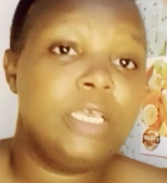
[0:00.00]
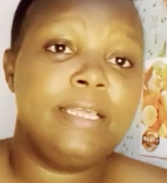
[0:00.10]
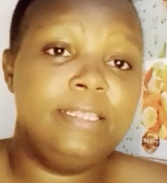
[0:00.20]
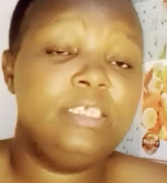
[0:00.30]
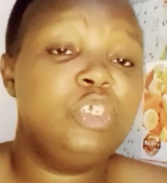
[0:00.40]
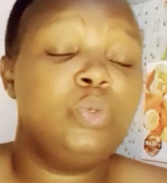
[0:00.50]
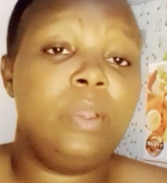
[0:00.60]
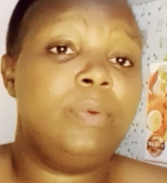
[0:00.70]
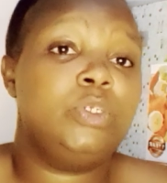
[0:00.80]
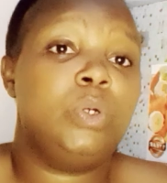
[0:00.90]
This is where
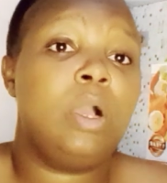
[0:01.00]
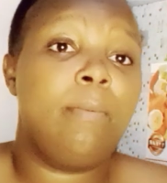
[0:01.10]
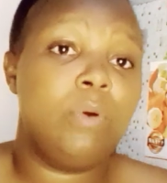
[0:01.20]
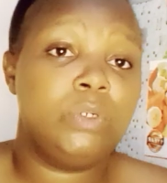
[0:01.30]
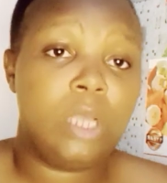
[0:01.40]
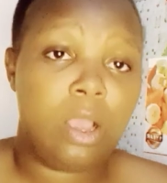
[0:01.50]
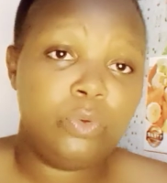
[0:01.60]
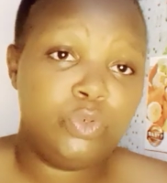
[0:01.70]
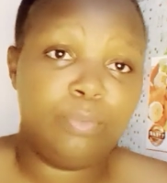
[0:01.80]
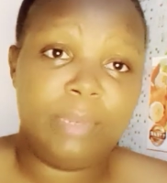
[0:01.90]
we talk about
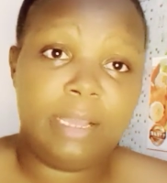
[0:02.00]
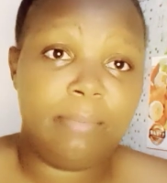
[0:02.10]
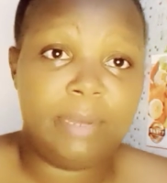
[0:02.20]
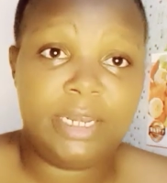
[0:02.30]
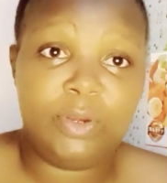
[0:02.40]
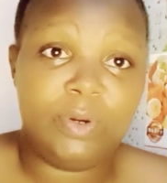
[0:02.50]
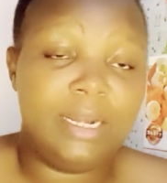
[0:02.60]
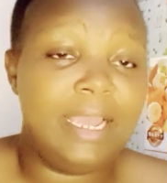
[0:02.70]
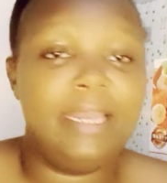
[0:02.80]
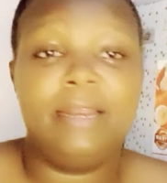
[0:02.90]
how to make money
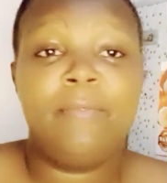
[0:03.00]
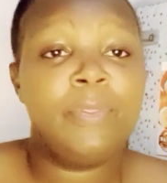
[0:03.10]
online,